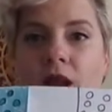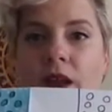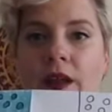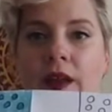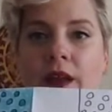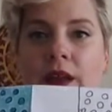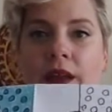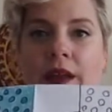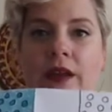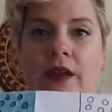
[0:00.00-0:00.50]

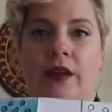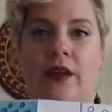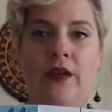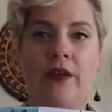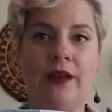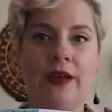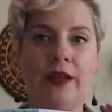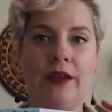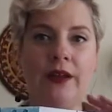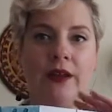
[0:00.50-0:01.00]
and I could
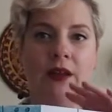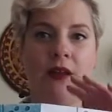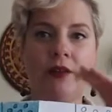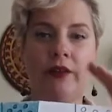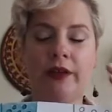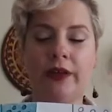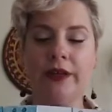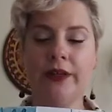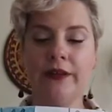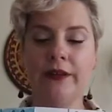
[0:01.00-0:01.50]
go ahead and
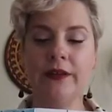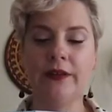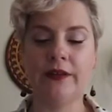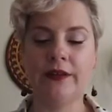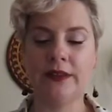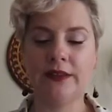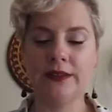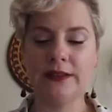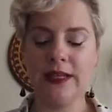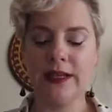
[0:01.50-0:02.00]
color it in, in
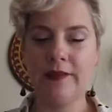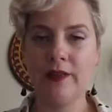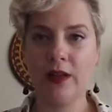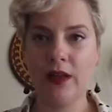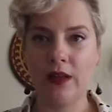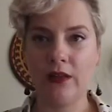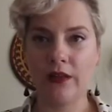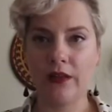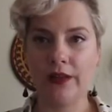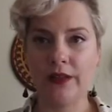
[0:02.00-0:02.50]
the same
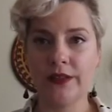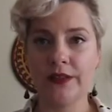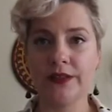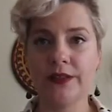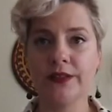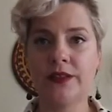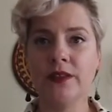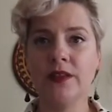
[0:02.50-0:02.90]
colors